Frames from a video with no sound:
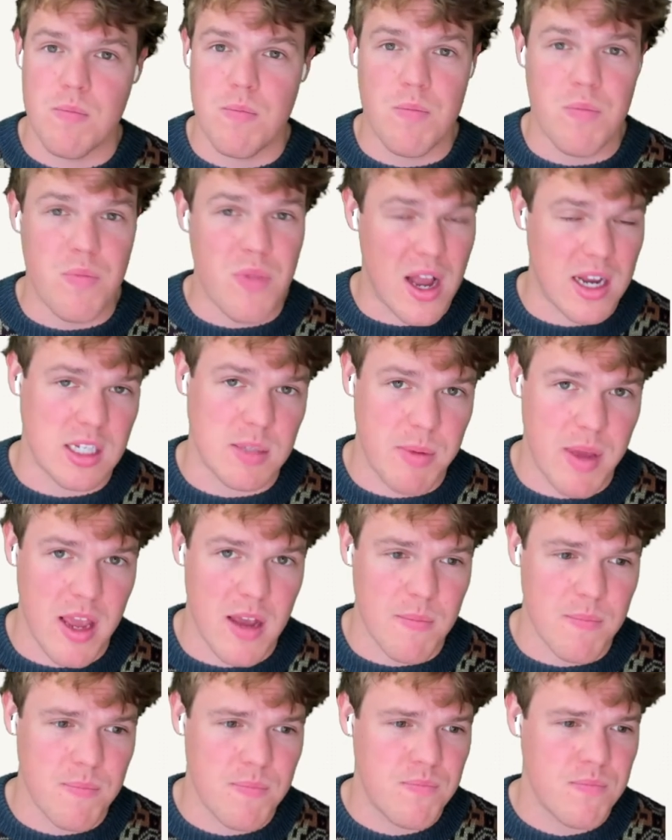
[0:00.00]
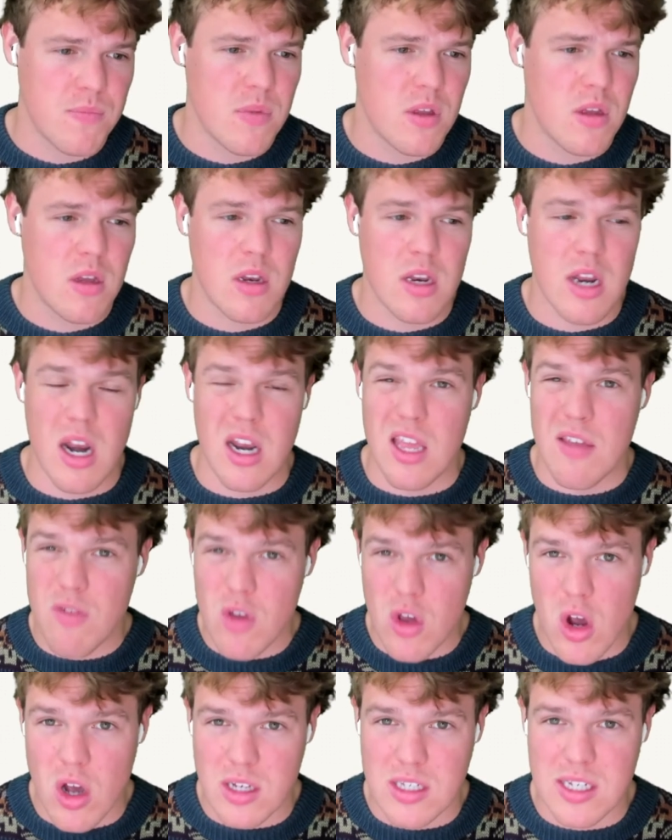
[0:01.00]
not spam? Now, to give you
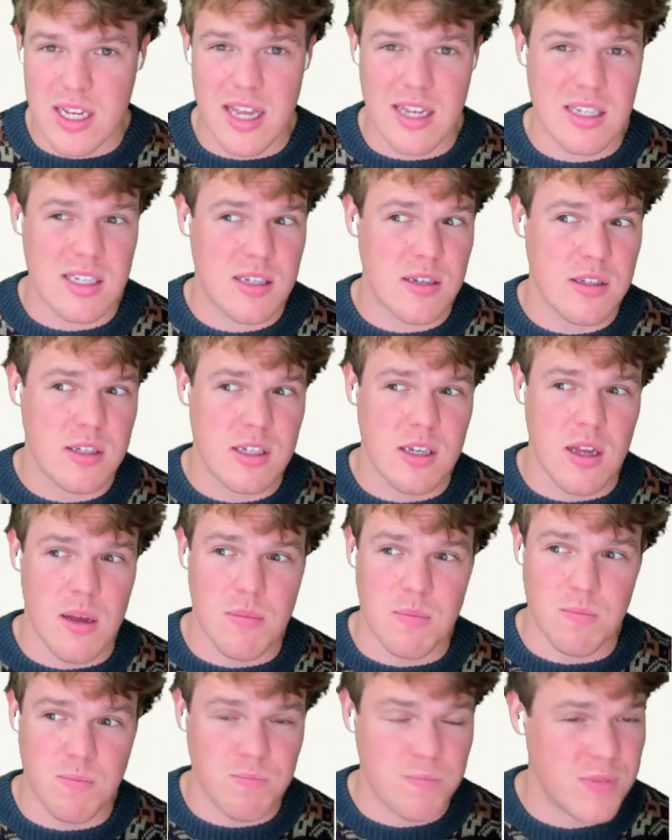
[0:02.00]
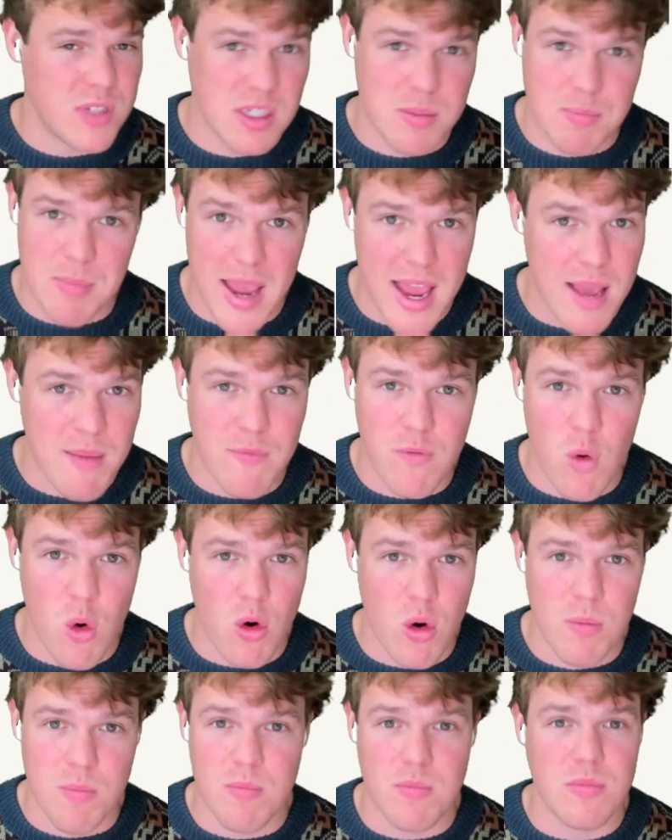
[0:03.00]
context, some spam
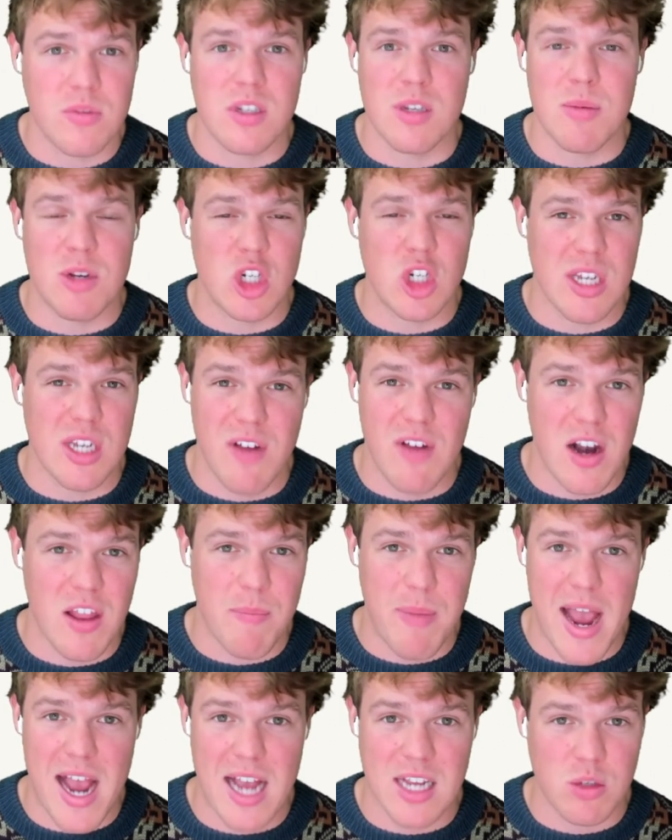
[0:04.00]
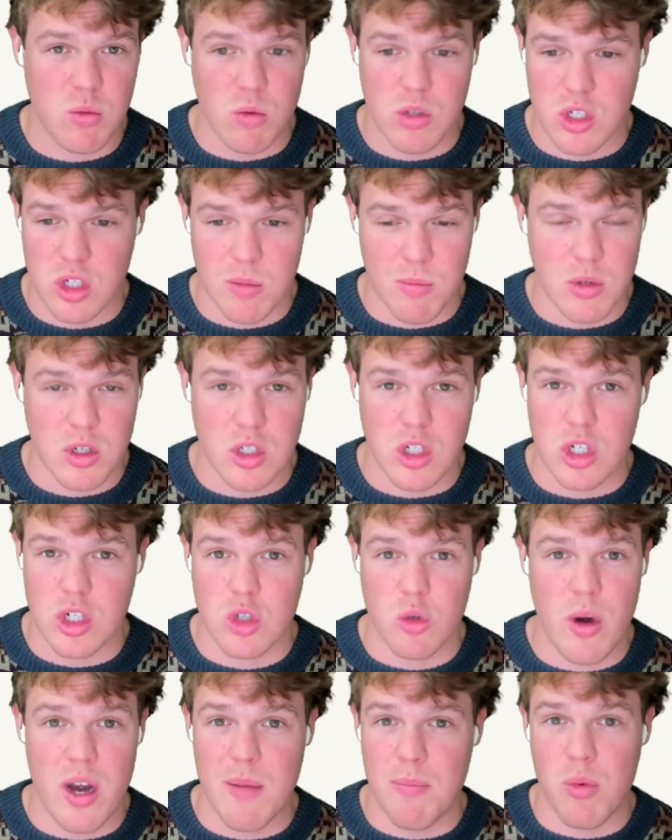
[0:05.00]
form submissions I've gotten in the past was someone just
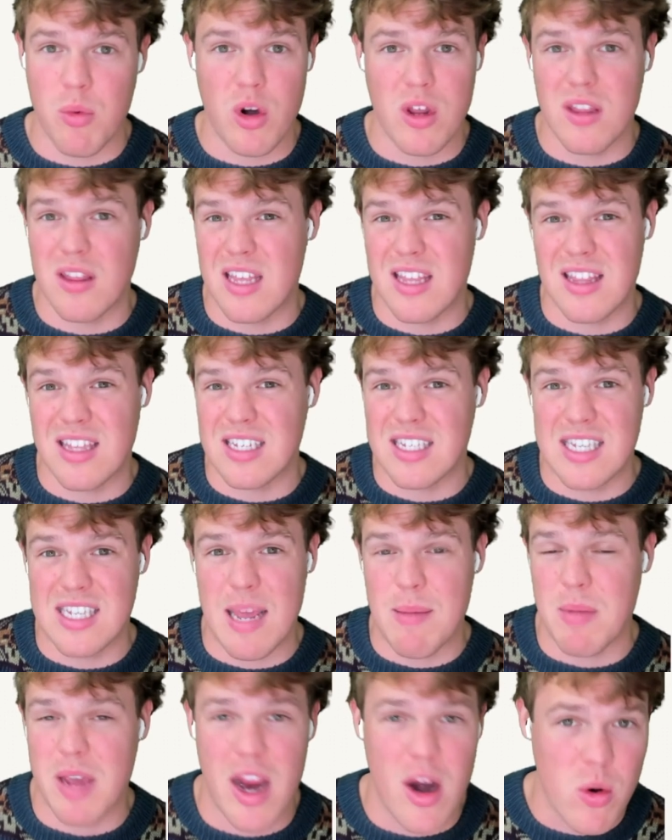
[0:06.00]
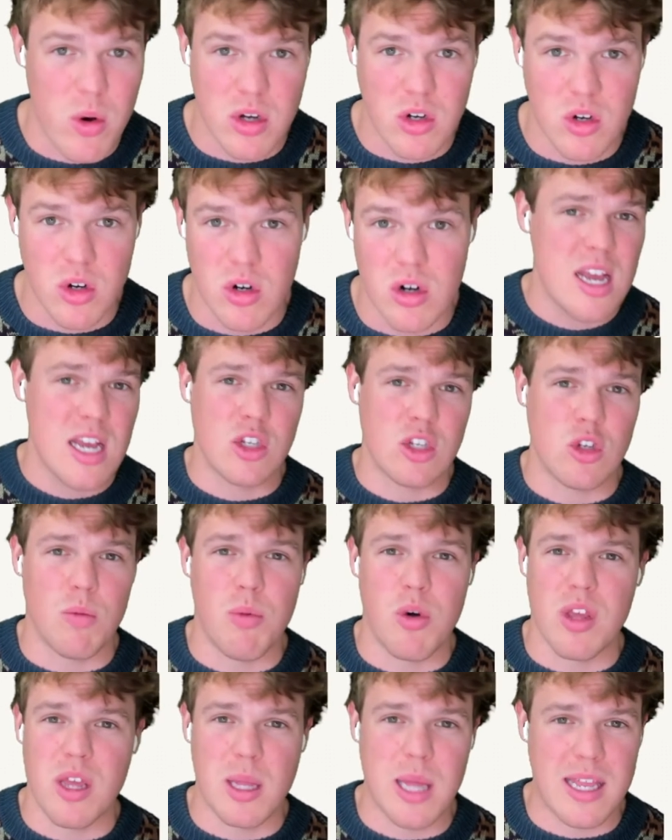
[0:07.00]
straight up putting in the same character. So
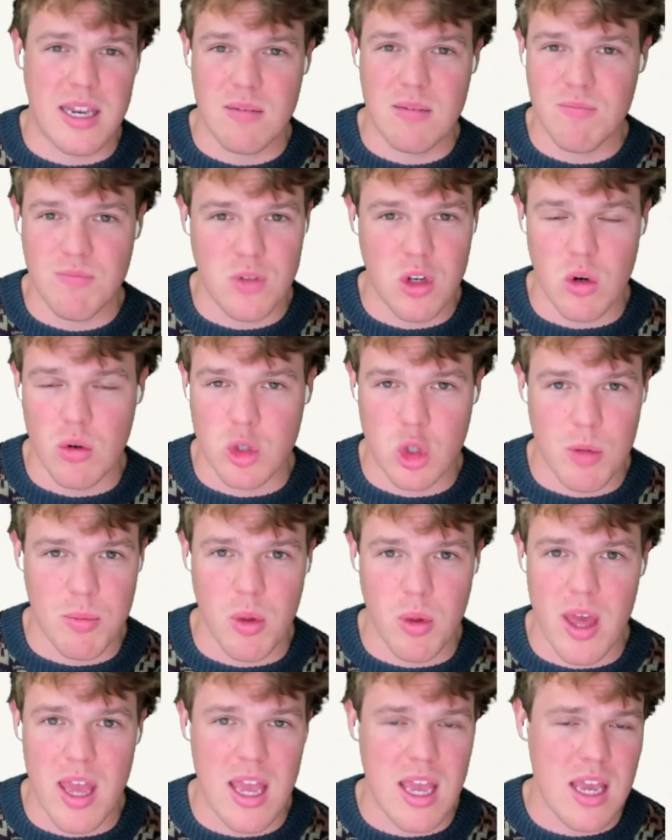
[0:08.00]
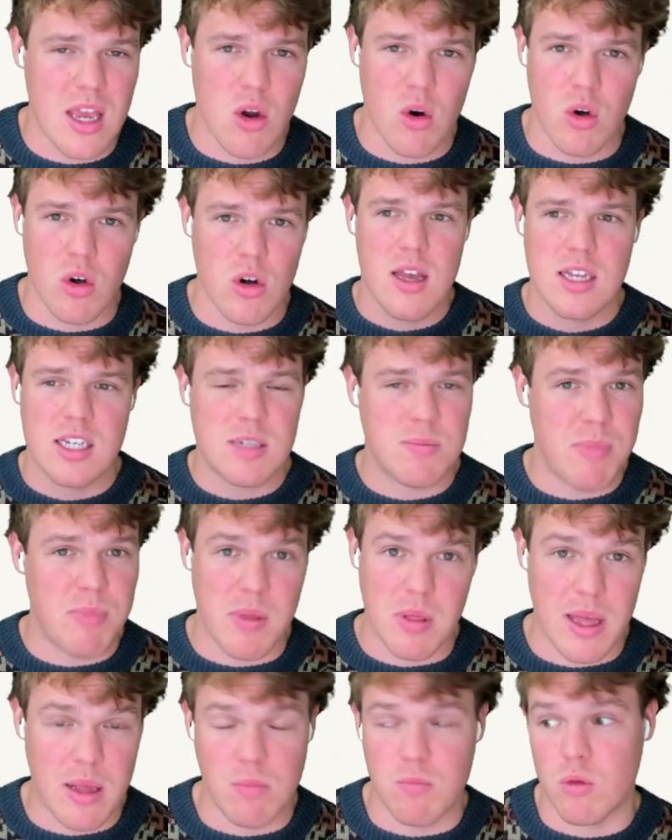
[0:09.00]
putting in like, you know, triple A or
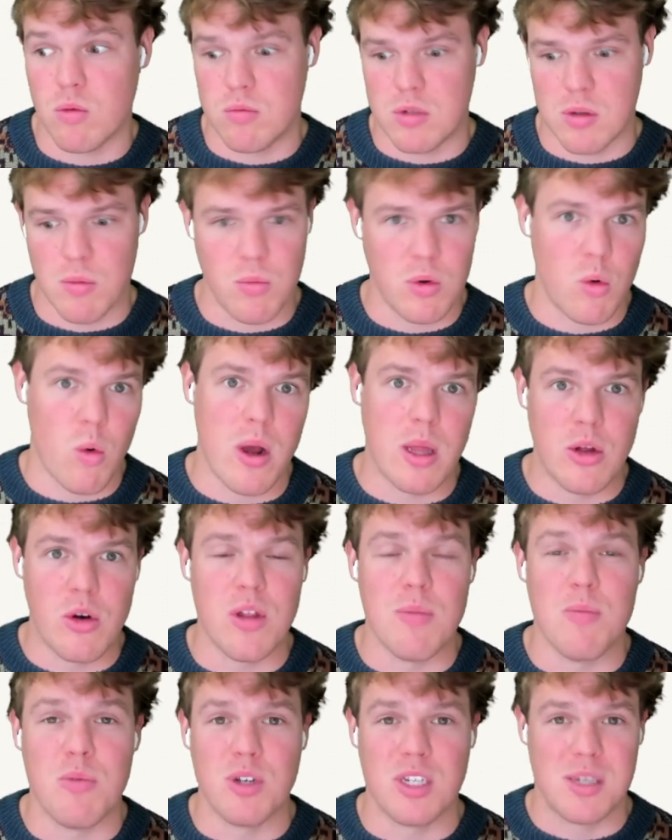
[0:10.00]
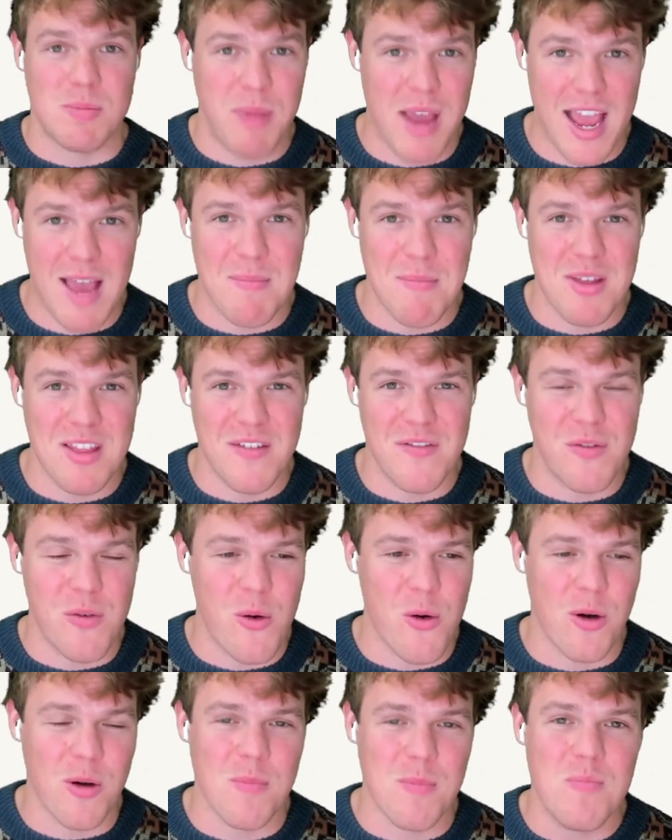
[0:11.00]
like someone quite literally put spam in the
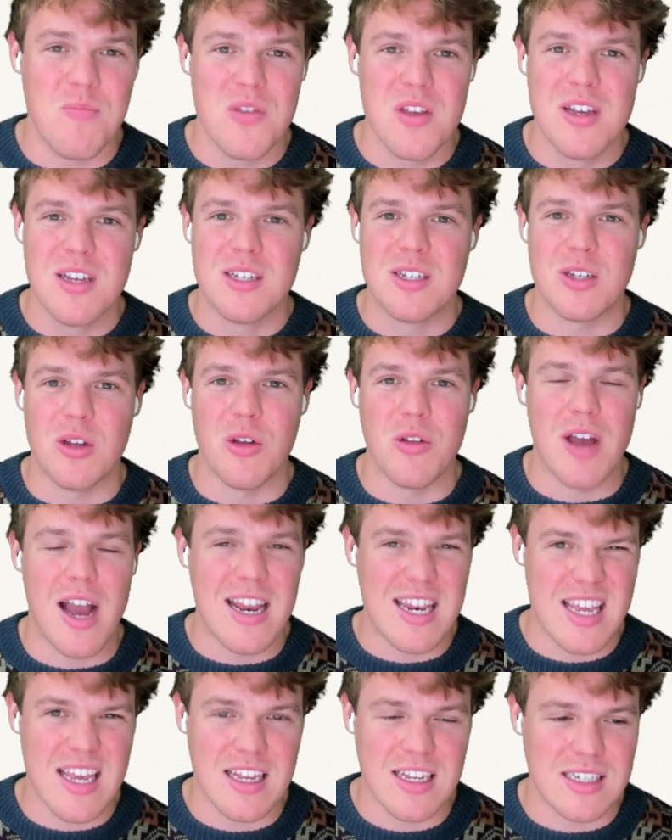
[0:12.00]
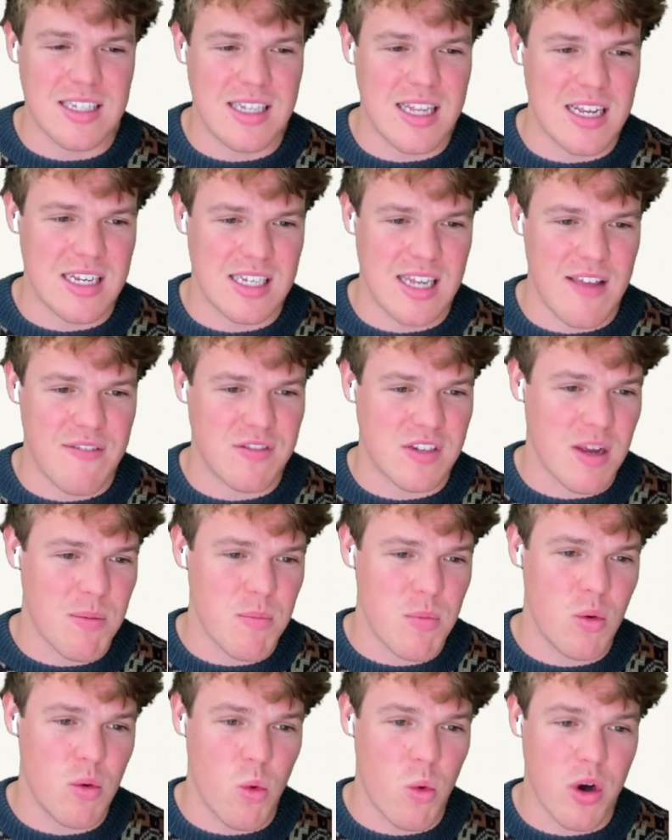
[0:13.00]
form. So the idea is this if
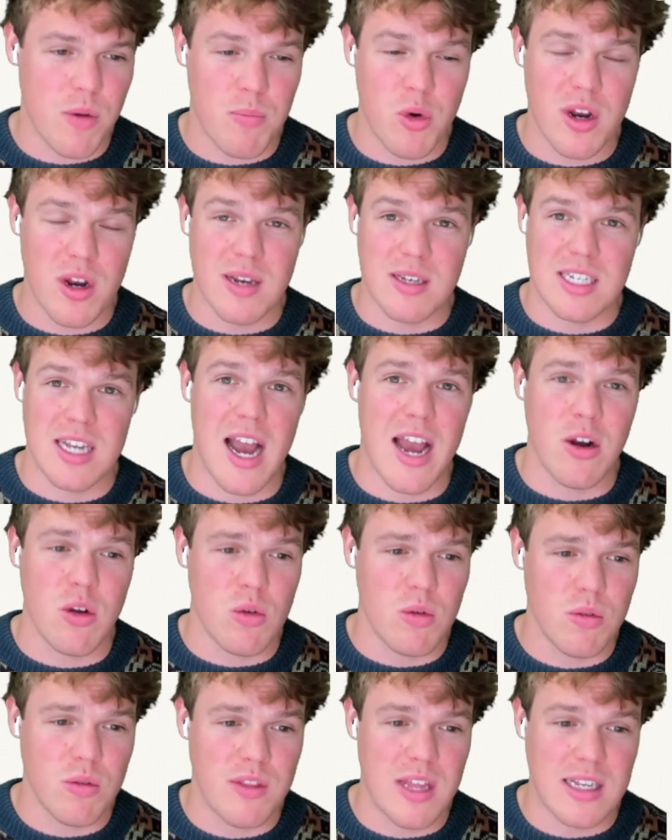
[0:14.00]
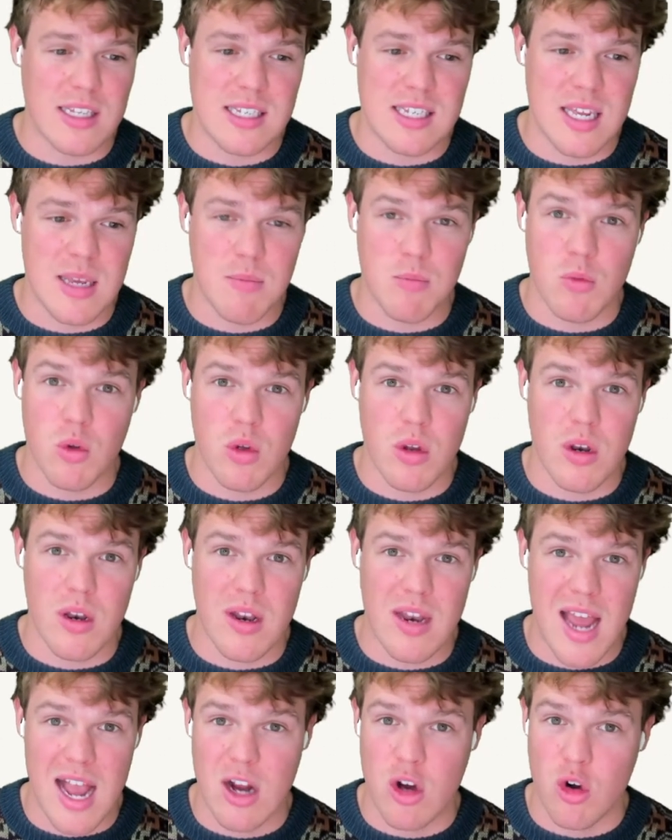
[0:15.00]
someone were to put a title that seemed not